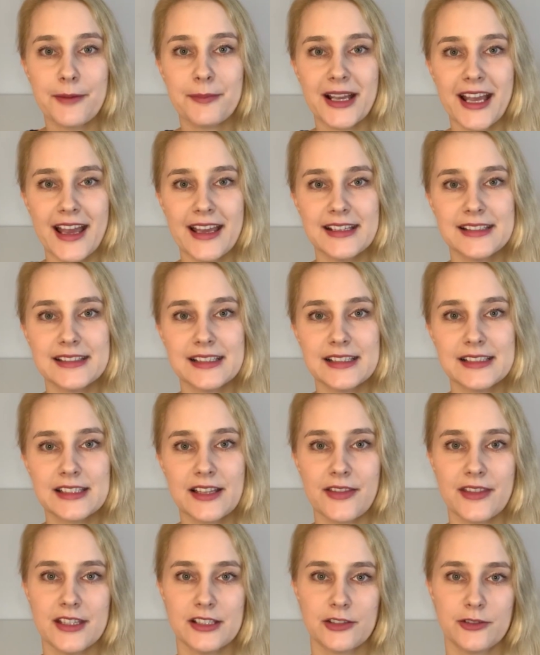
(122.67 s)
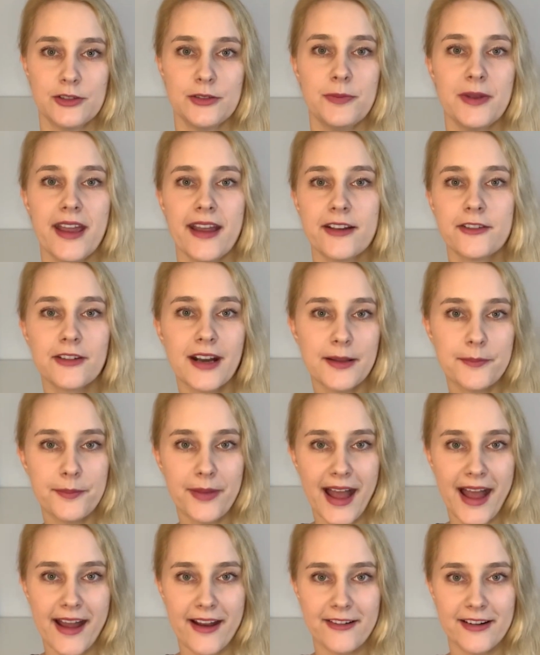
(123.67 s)
cases, this could be a
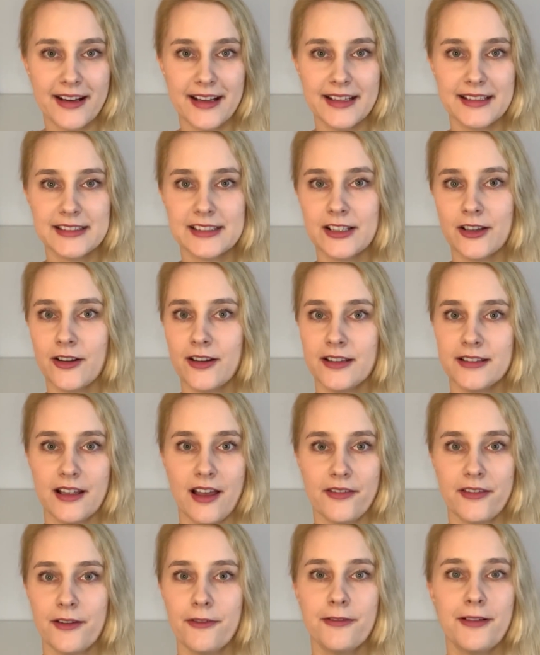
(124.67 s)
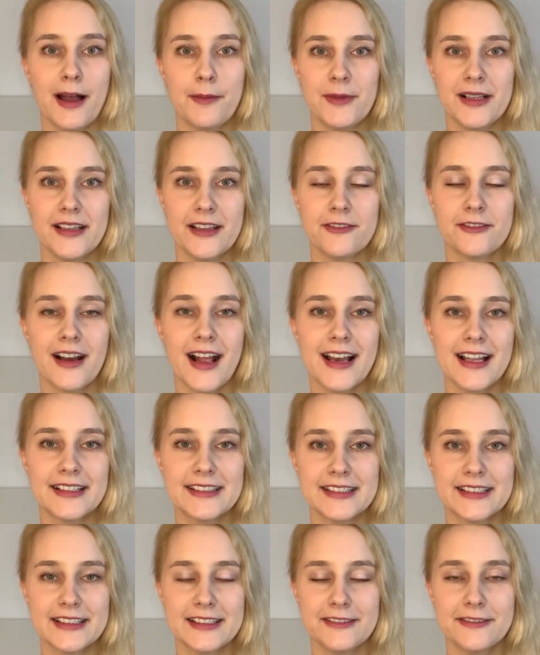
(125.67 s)
grandparent or another family
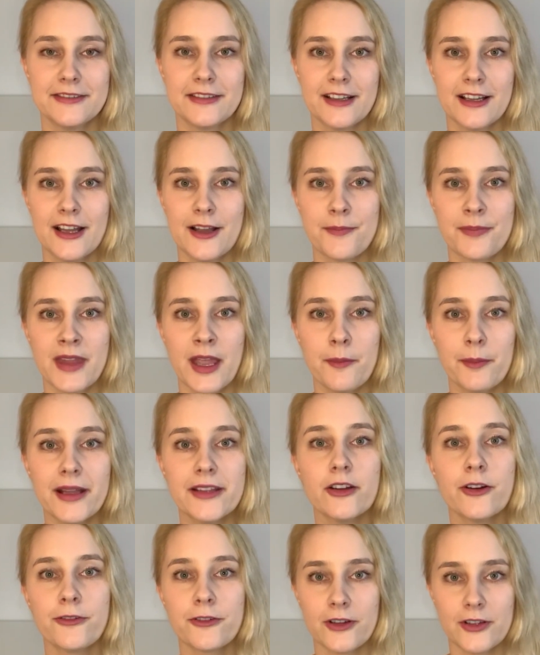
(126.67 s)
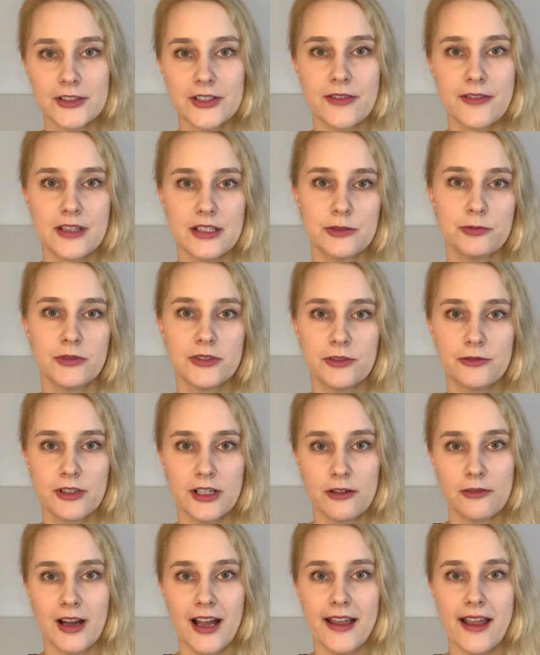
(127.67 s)
relative, but of course this would
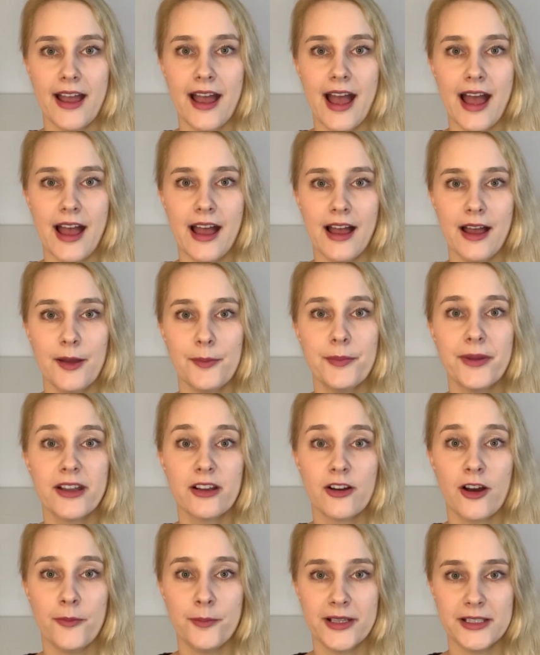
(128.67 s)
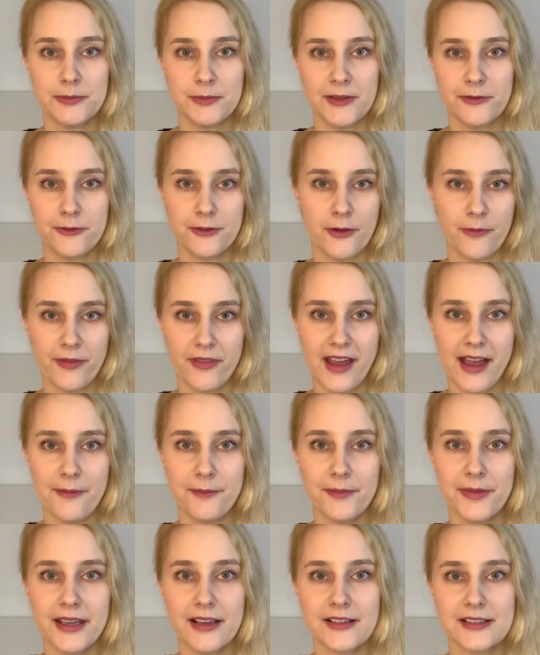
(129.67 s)
require a big commitment from them
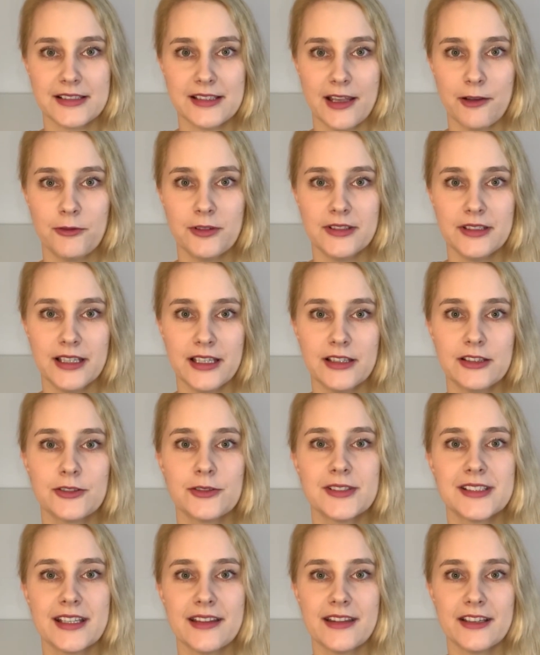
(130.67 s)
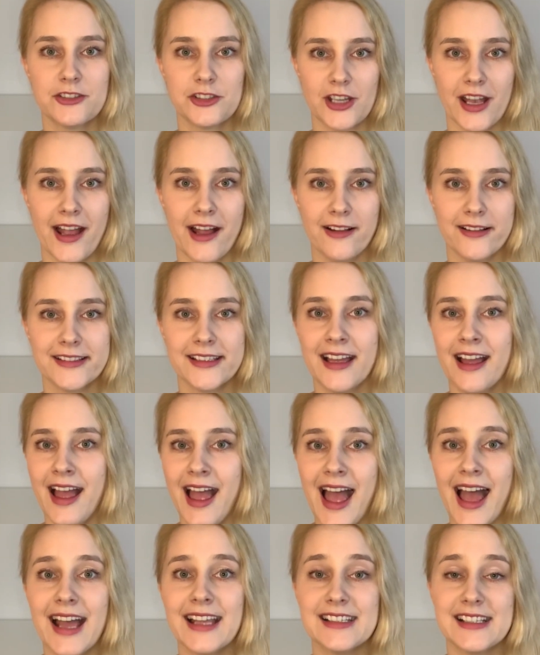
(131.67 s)
because they would need to see the child
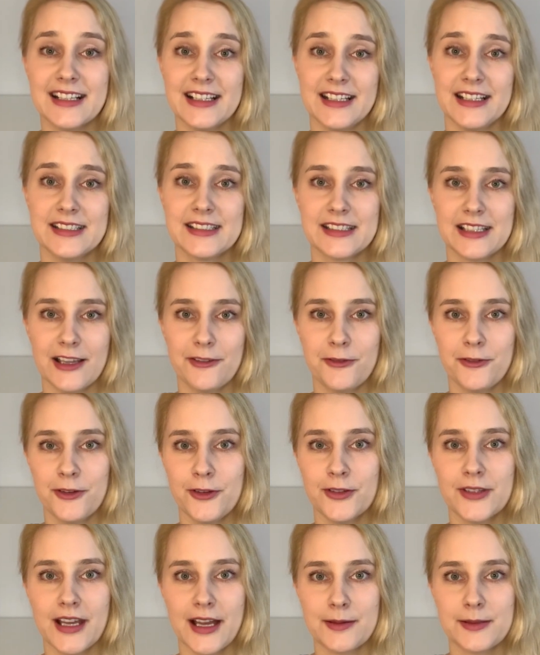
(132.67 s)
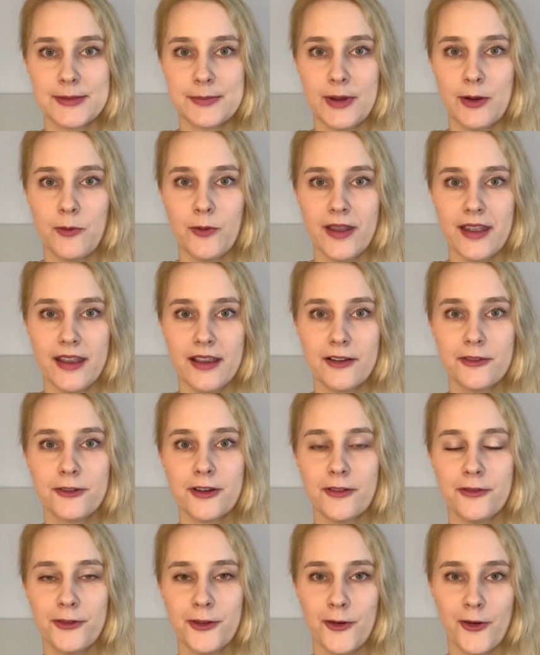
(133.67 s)
at least a few times per week for a
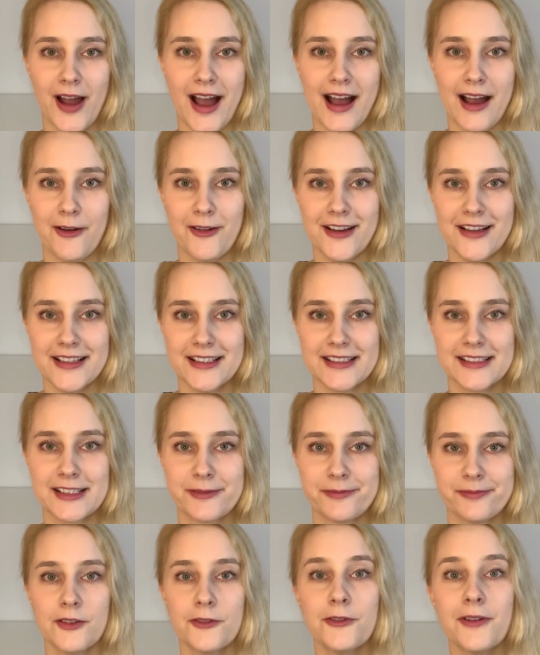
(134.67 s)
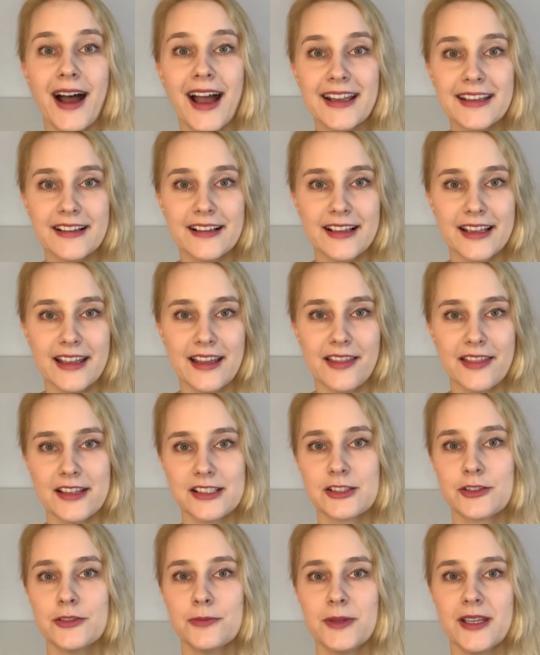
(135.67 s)
few hours. Finally, this
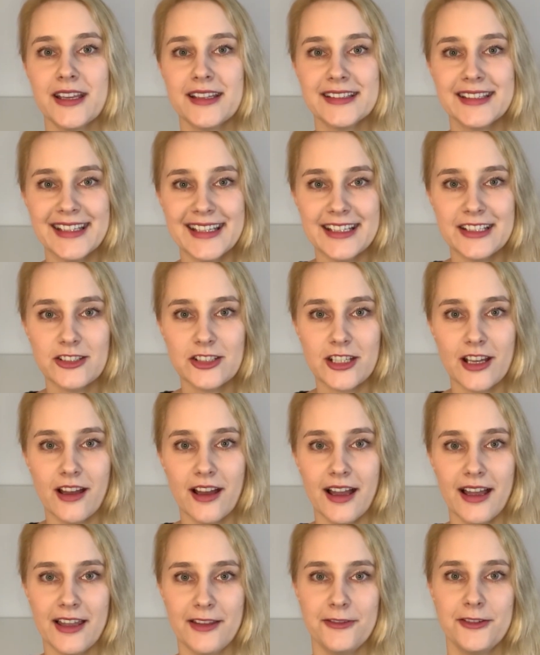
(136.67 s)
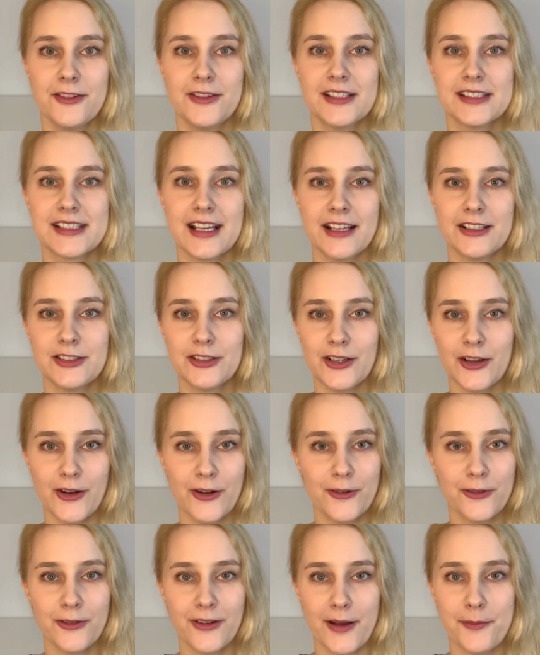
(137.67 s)
could be a teacher if you decide to go
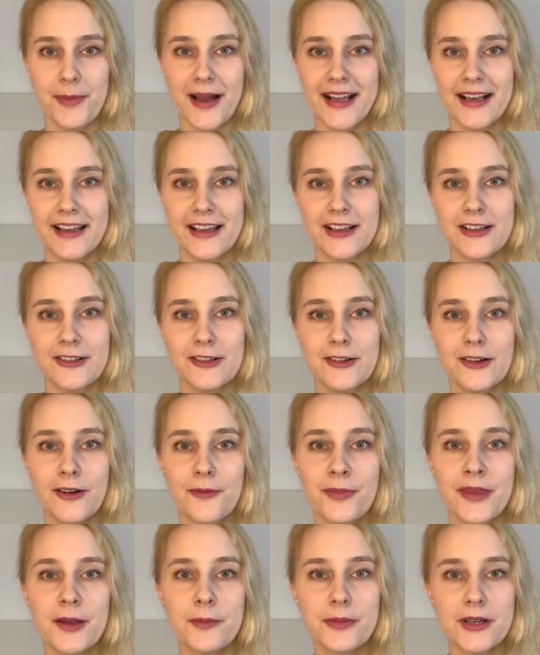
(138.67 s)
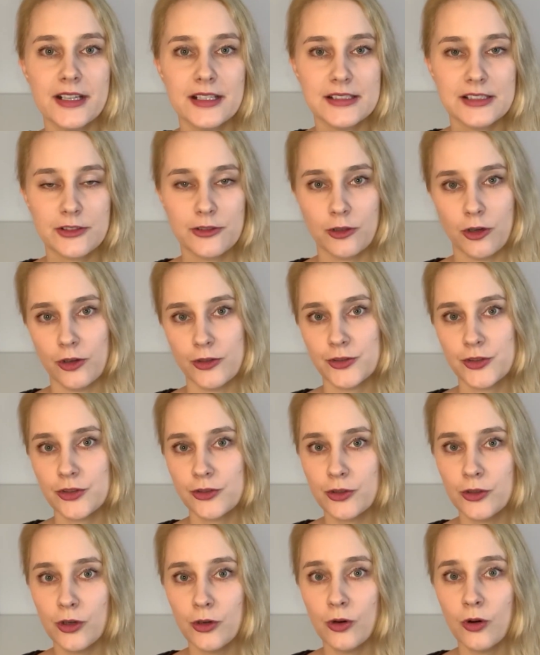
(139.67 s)
for a bilingual preschool or
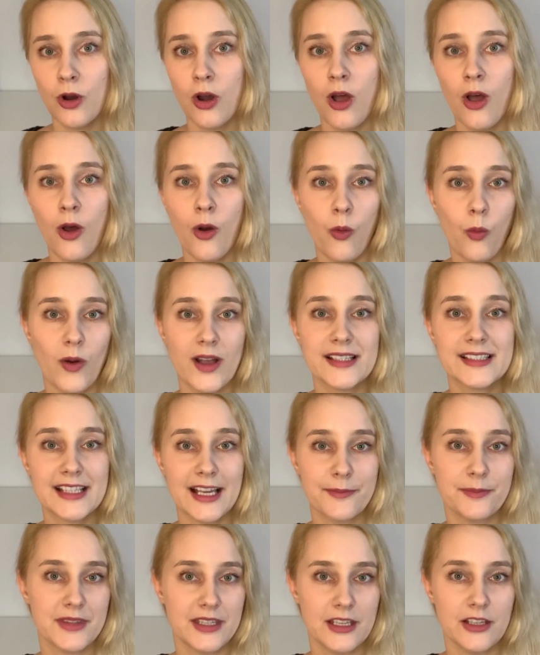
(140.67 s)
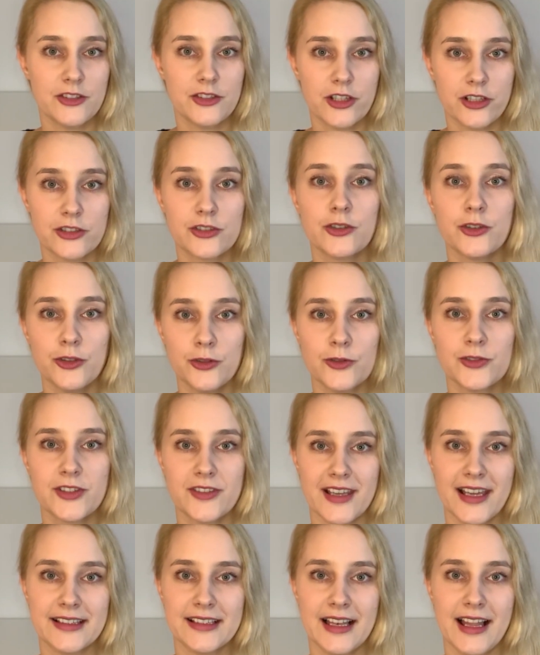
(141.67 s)
school where some teachers use
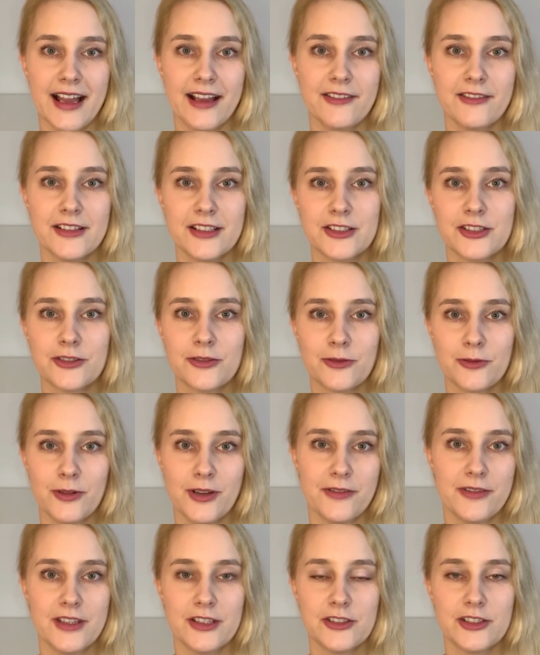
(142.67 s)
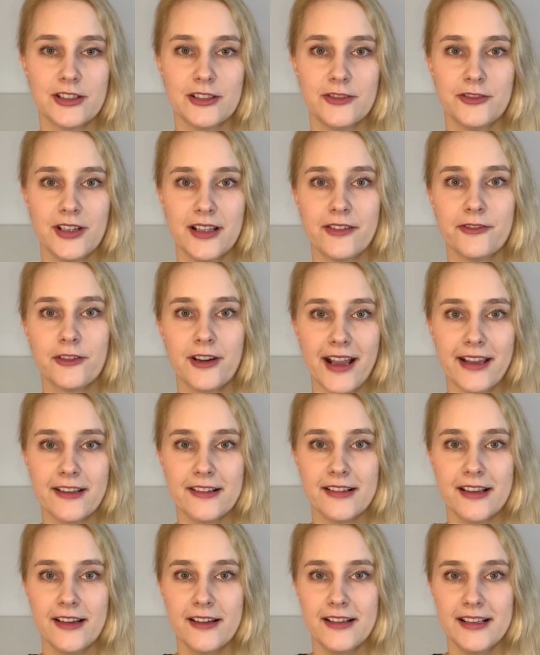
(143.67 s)
that language with the children
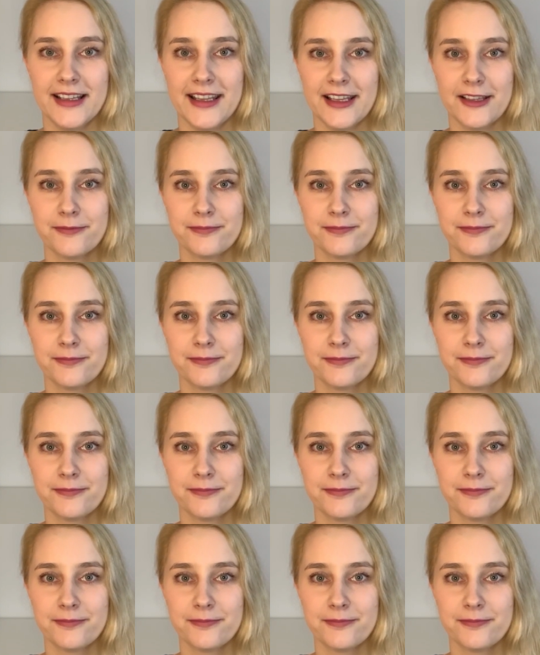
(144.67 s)
regularly.